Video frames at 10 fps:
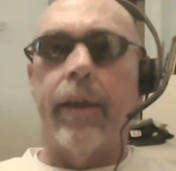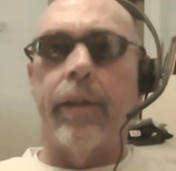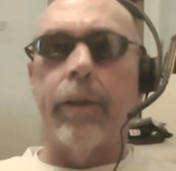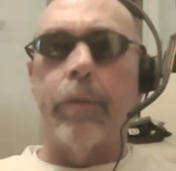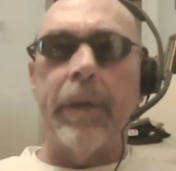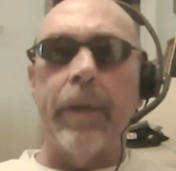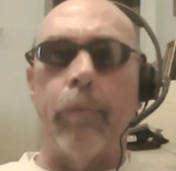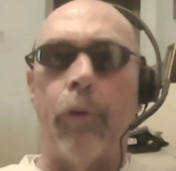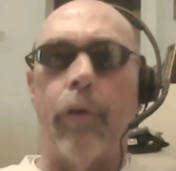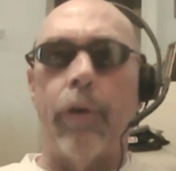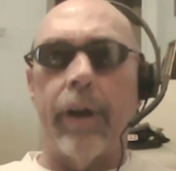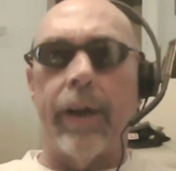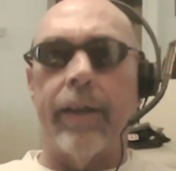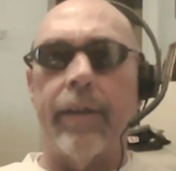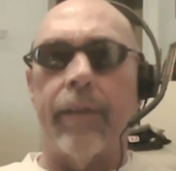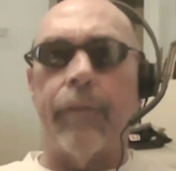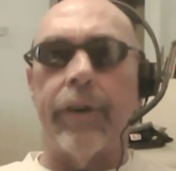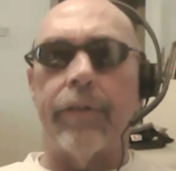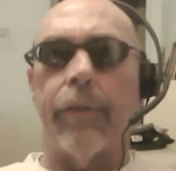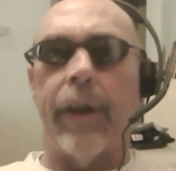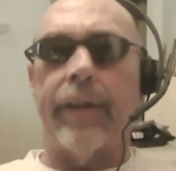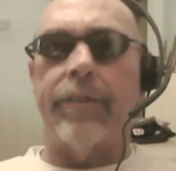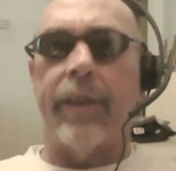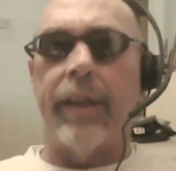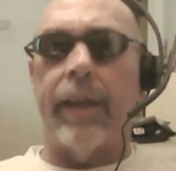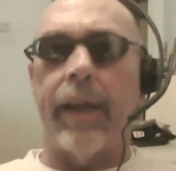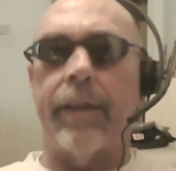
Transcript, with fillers: a little bit more in a different direction and I,